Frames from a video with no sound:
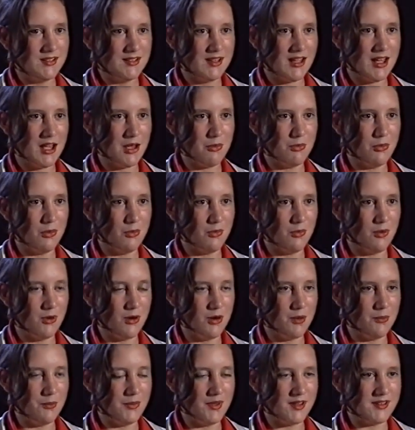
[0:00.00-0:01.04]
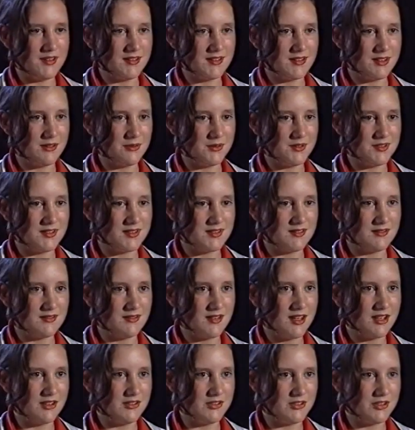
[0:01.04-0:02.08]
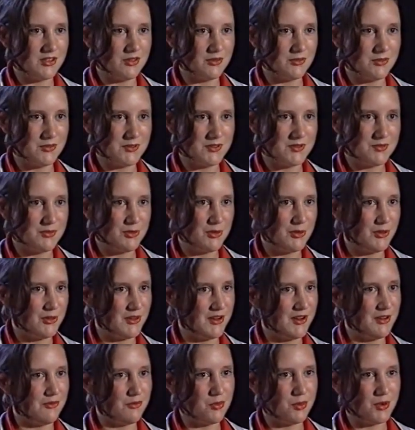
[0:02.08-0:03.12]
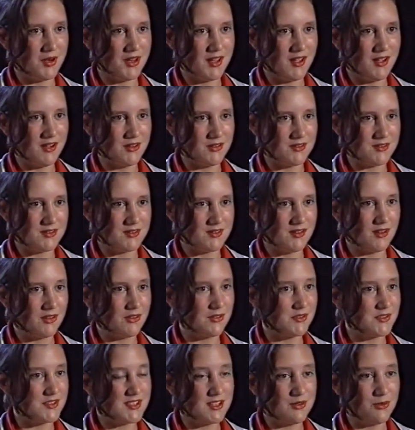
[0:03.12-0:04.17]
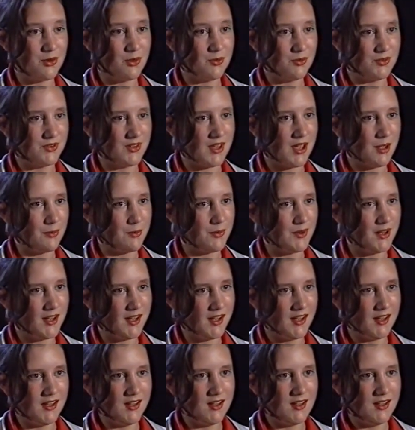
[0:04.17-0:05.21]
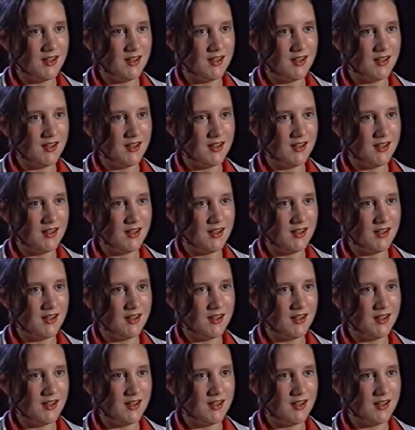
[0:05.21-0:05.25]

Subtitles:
and that had me worried because I was head and shoulders smaller than everybody else and I couldn't see what was happening.